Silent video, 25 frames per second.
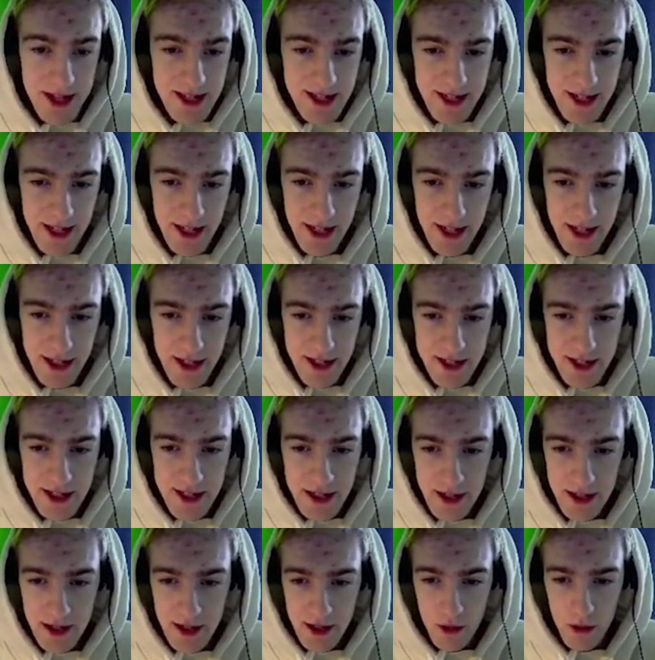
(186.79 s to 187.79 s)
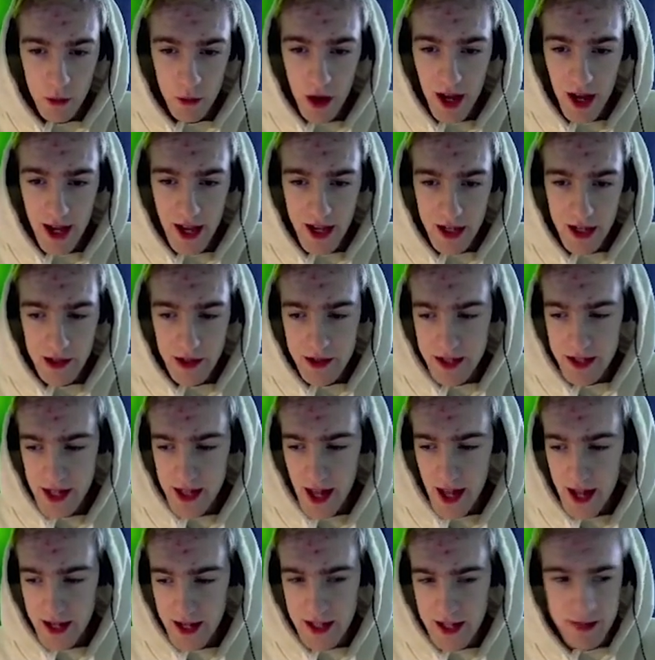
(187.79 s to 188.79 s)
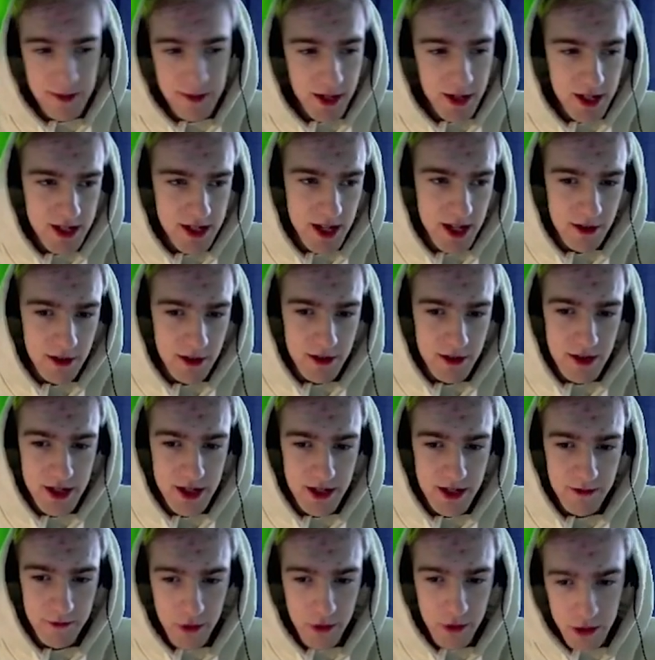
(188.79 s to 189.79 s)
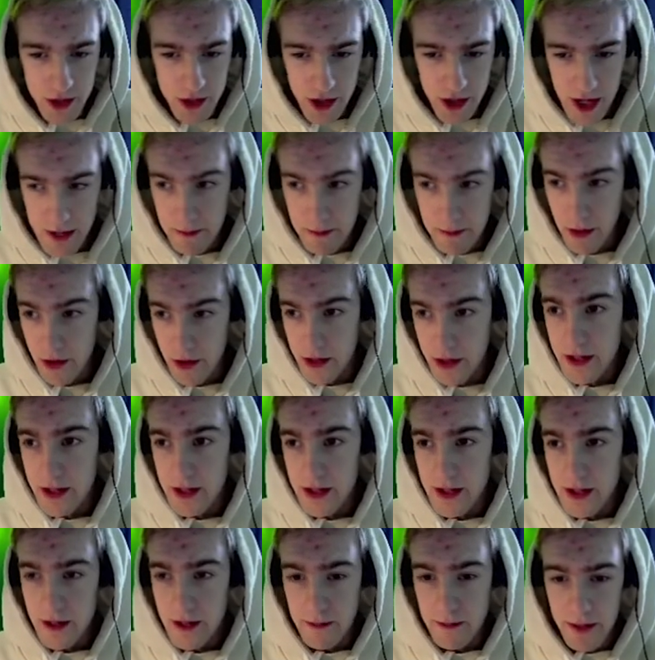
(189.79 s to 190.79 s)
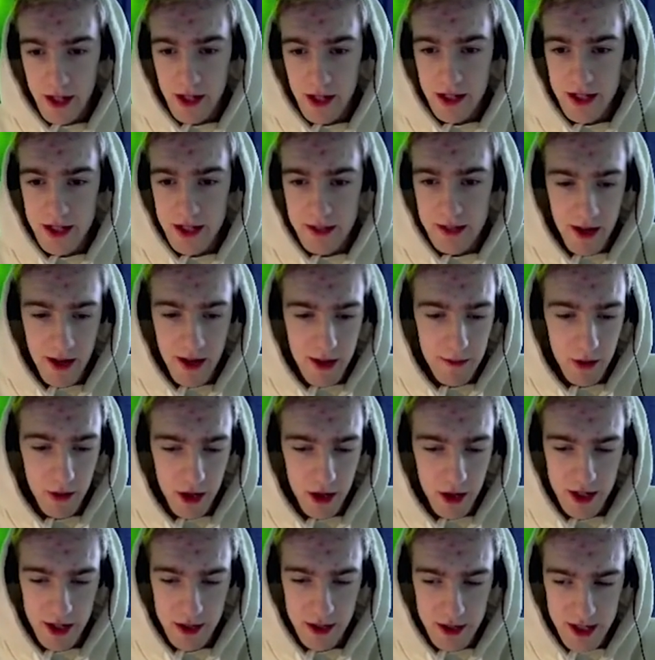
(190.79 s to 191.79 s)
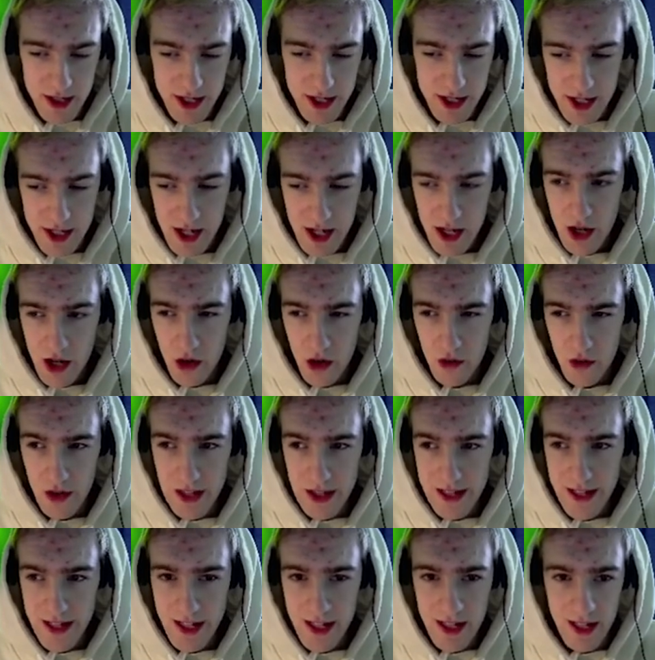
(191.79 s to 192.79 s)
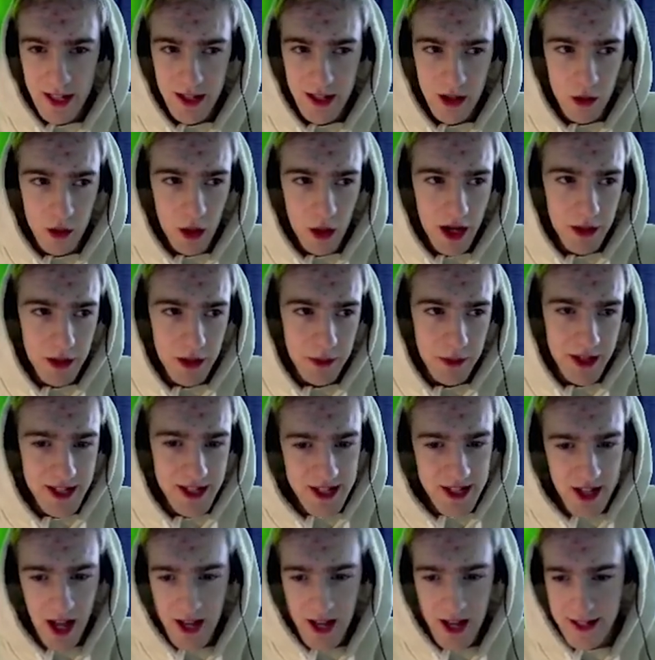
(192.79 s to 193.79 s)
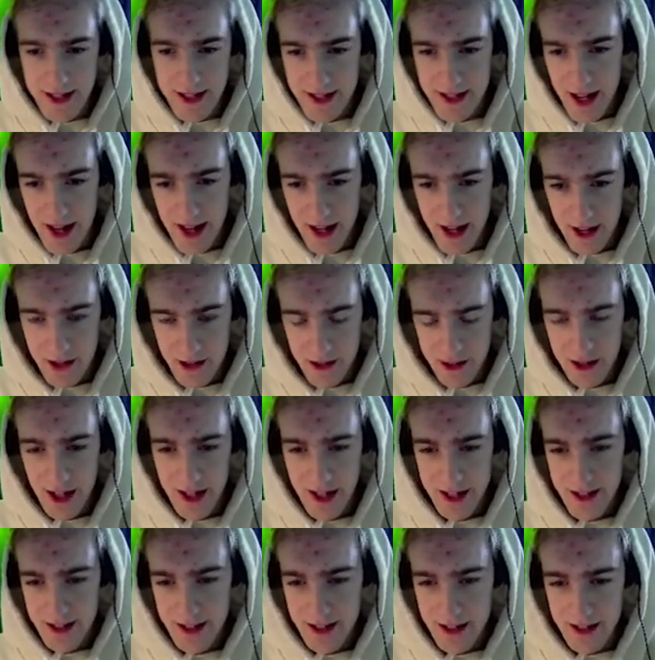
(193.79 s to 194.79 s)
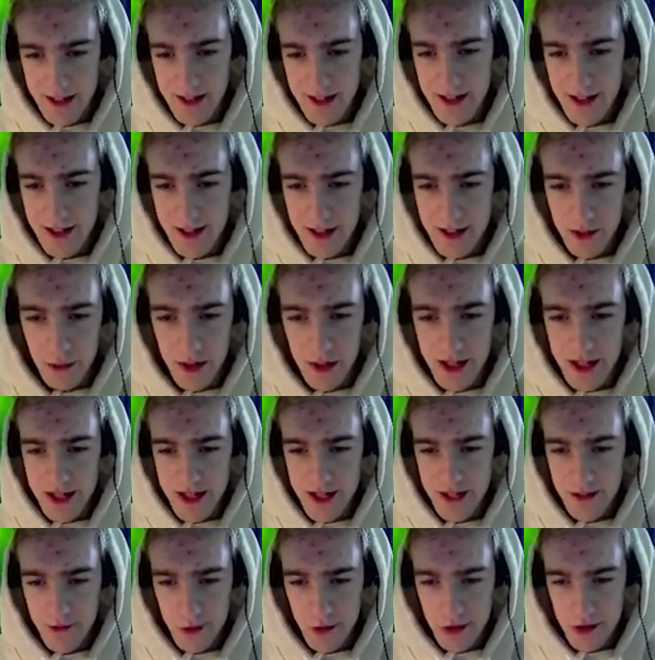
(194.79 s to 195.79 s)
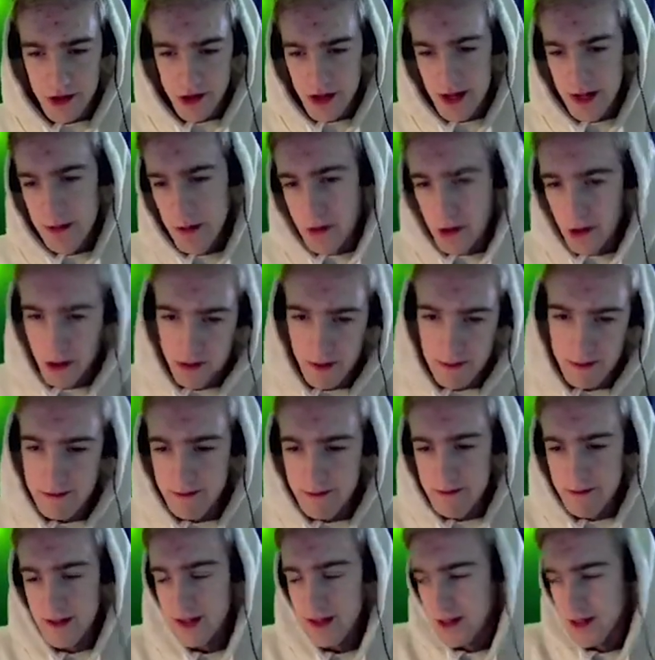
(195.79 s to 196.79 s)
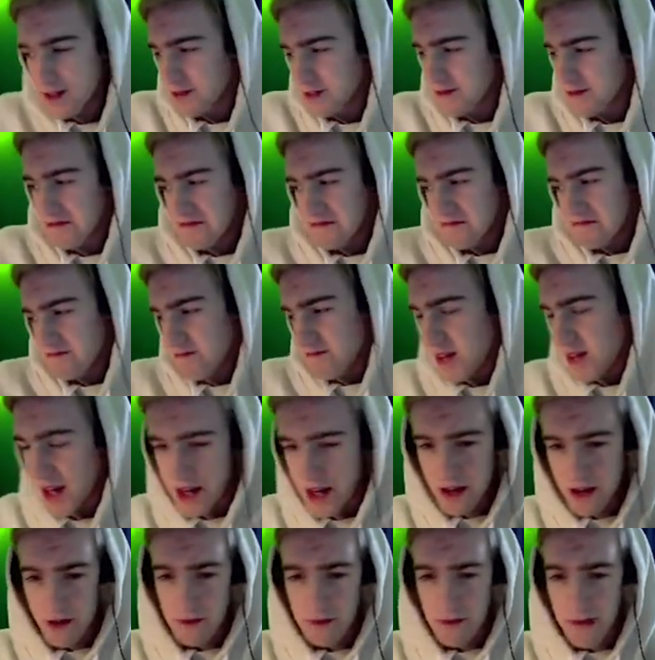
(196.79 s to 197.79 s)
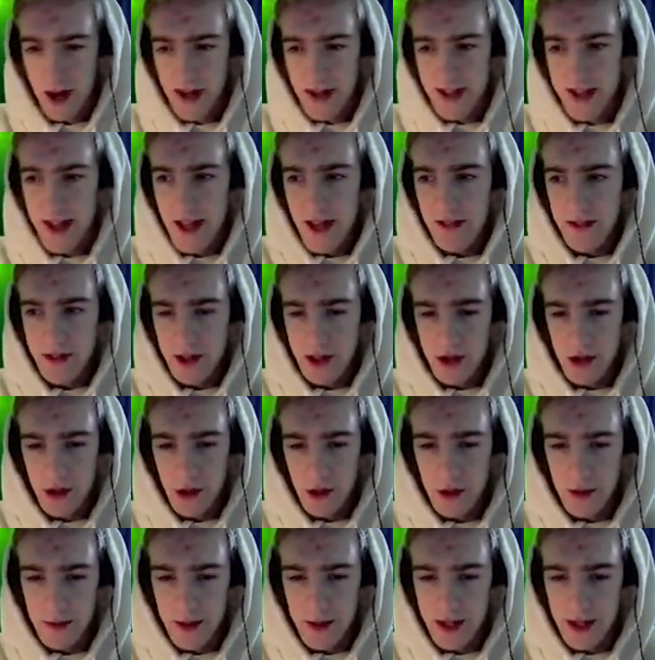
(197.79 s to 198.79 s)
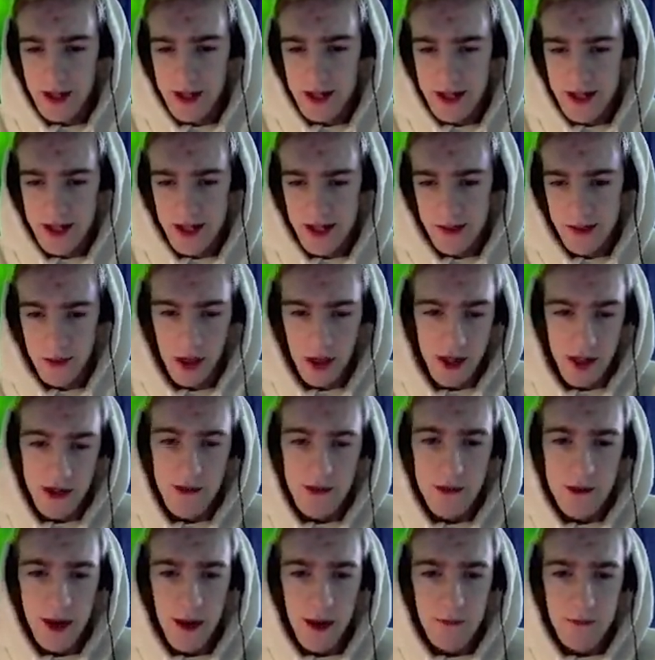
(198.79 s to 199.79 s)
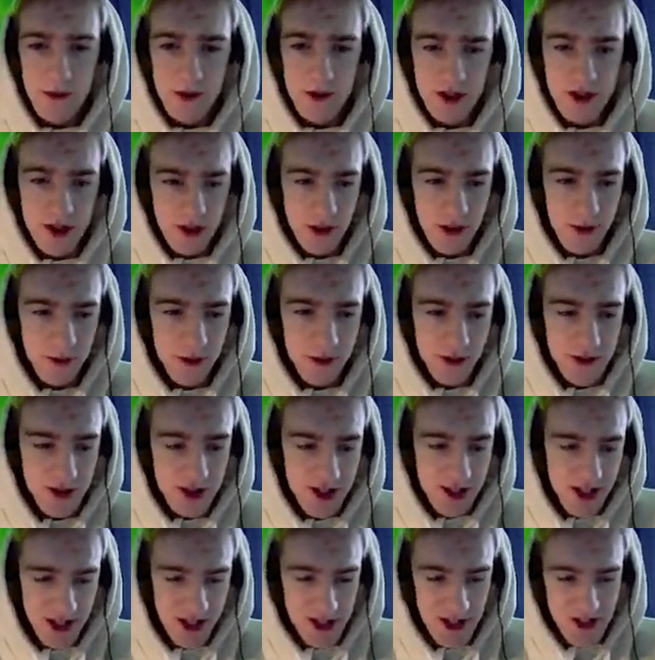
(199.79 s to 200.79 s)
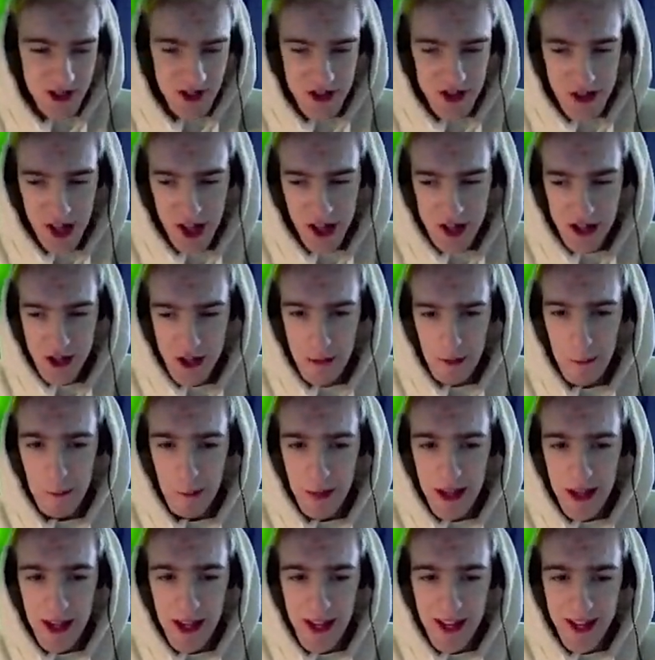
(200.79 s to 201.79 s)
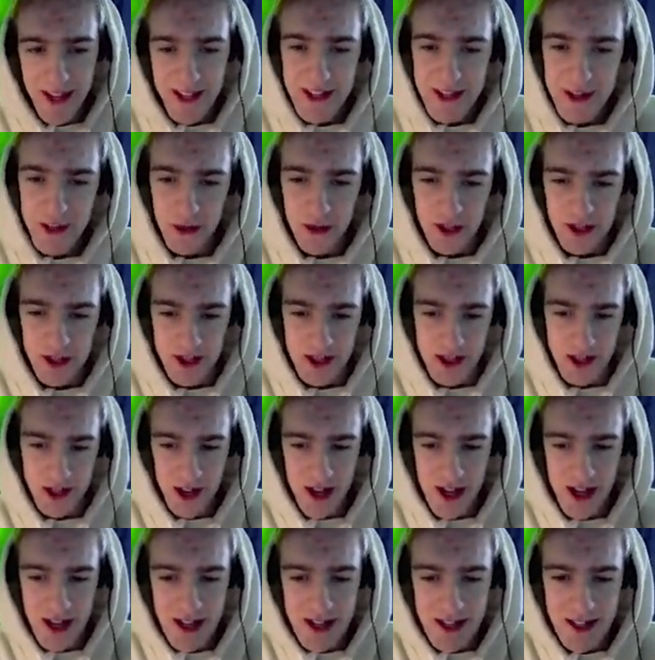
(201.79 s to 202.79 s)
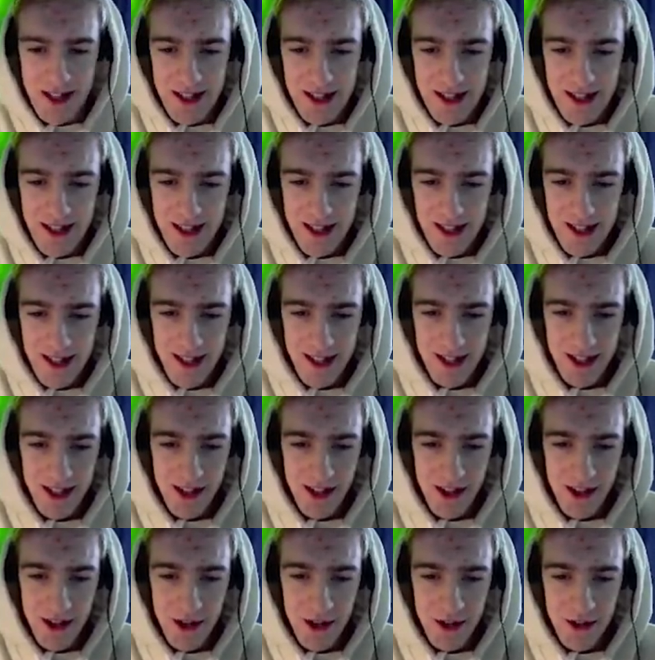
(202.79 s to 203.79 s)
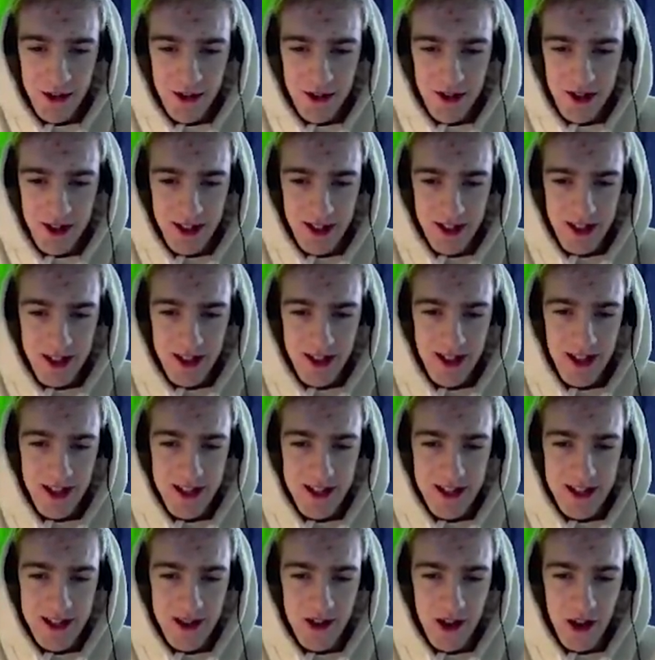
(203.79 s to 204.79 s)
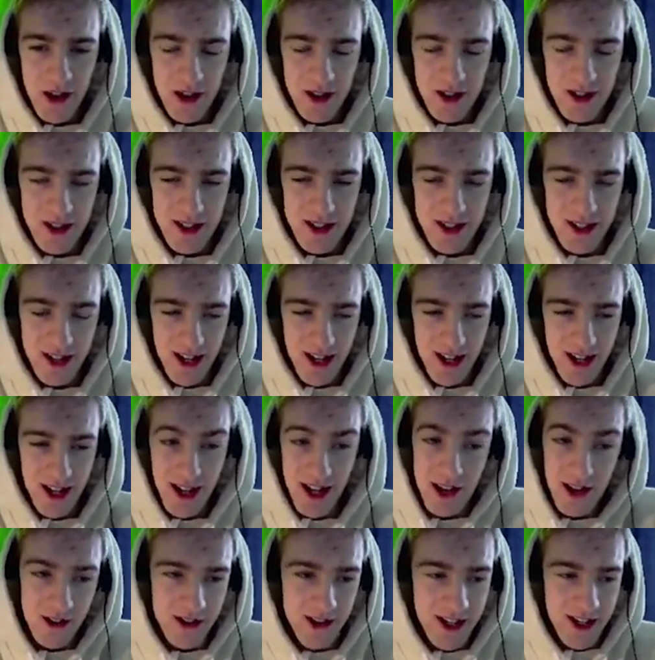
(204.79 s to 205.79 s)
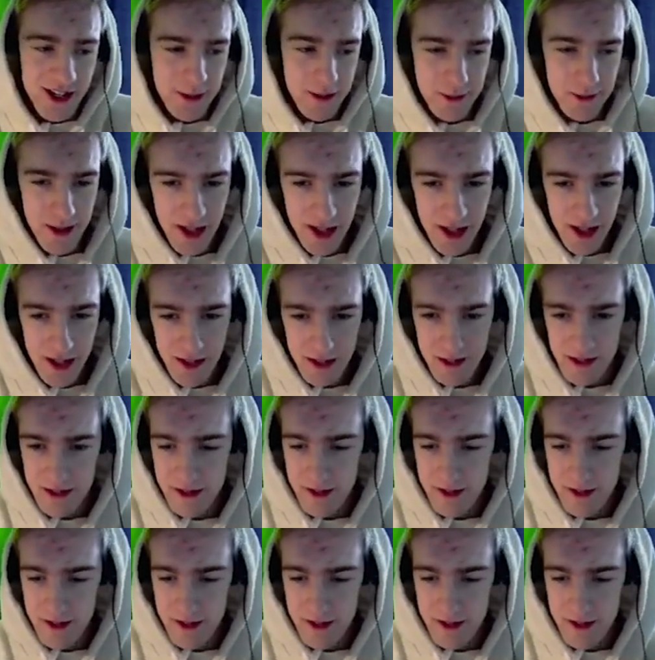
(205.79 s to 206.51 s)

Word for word: settings? Why I use that is because I don't use it in full screen mode. Because my monitor is... really quite a weird size, and I don't like it when in full screen mode. And I don't mind it having shorter because this is what I, I'm used to. I'm not used to such a big sort of screen, you know. It's not, I don't need it bigger.